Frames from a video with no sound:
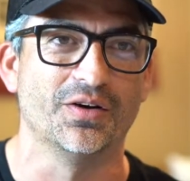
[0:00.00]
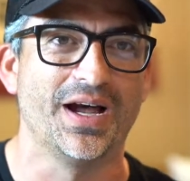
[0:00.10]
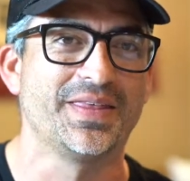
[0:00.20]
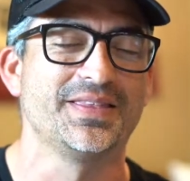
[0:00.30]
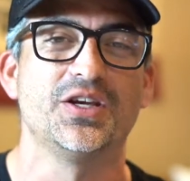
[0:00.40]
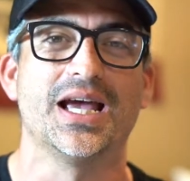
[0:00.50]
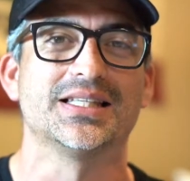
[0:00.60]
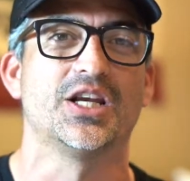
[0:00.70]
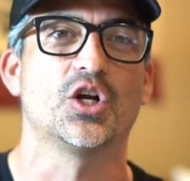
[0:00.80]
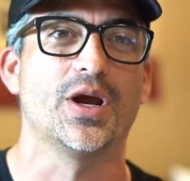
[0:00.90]
I think you guys
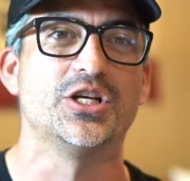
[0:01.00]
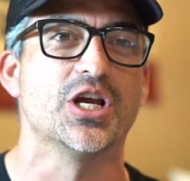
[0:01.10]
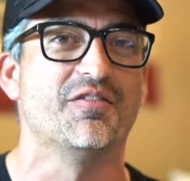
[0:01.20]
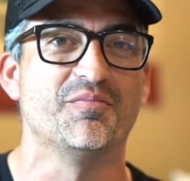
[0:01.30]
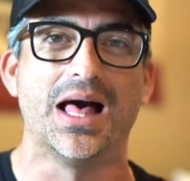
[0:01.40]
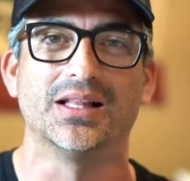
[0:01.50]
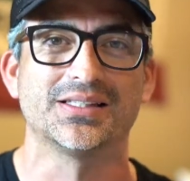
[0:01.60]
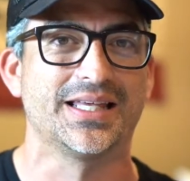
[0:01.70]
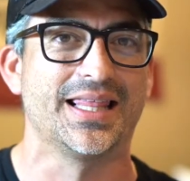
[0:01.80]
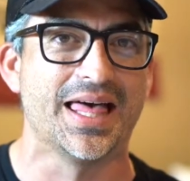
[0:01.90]
did a great job of
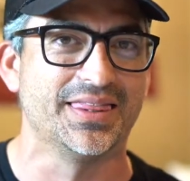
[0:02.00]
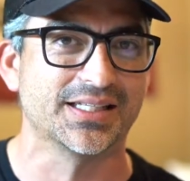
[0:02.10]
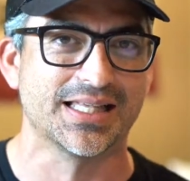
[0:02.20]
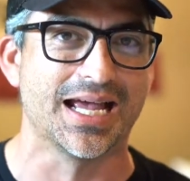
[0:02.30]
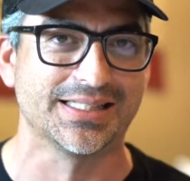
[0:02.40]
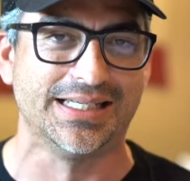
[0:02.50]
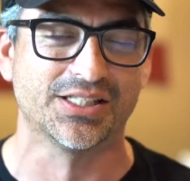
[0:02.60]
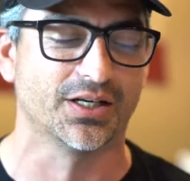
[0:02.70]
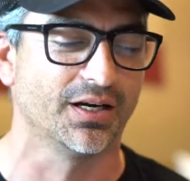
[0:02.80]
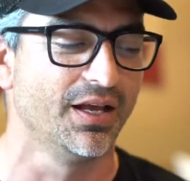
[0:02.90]
balancing that this last
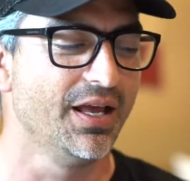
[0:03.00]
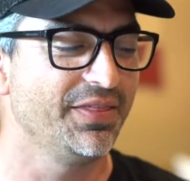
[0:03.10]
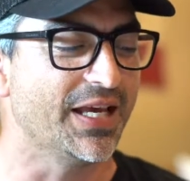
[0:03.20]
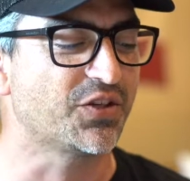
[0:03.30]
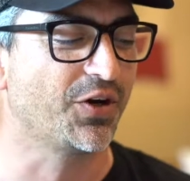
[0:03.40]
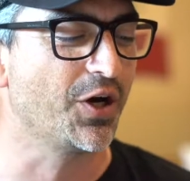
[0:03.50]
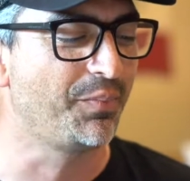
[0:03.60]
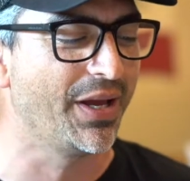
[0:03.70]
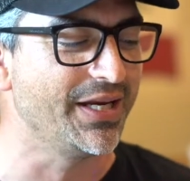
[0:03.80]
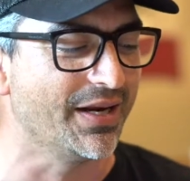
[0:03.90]
Easter. Thanks for your
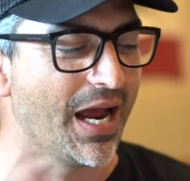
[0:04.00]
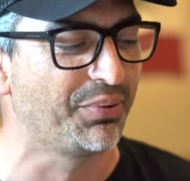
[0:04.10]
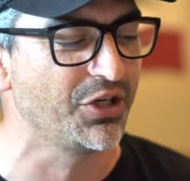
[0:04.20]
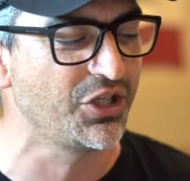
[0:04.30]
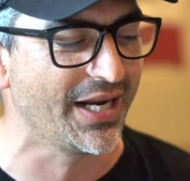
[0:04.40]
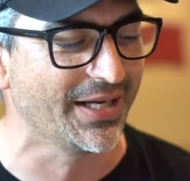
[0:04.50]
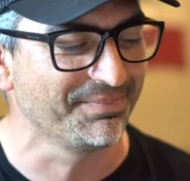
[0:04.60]
opinion. I appreciate it.